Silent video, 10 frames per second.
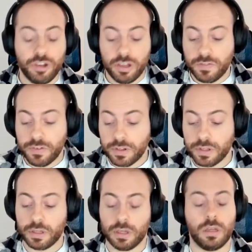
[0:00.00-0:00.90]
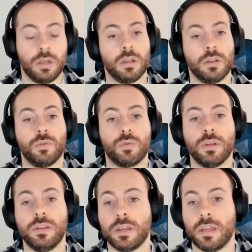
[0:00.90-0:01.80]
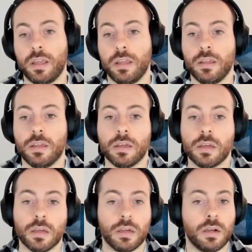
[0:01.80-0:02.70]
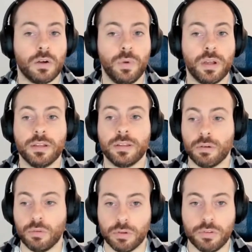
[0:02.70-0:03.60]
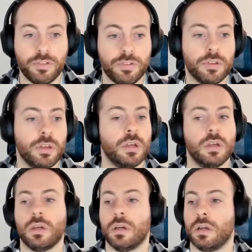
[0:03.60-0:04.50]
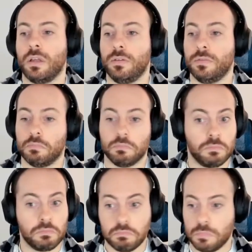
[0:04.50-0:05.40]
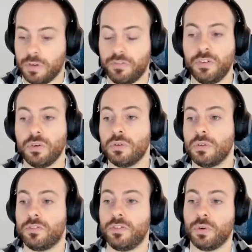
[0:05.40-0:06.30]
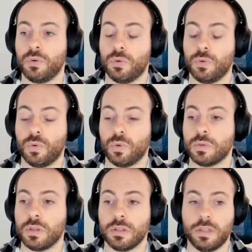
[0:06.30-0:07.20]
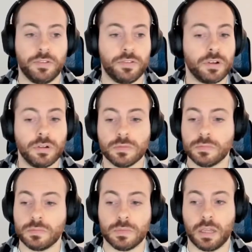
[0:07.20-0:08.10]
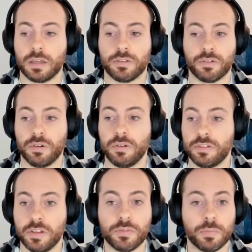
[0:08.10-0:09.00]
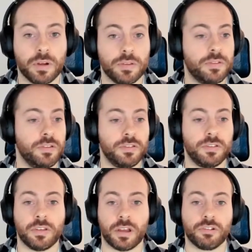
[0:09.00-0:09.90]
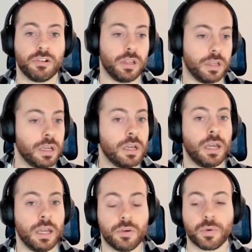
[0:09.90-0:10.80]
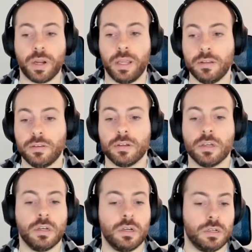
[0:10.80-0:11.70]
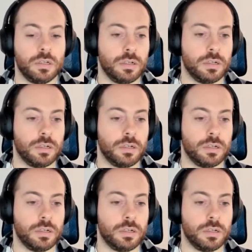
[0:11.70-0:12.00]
We achieved 20k weekly downloads in few days ago. So in 6 months, this is actually a great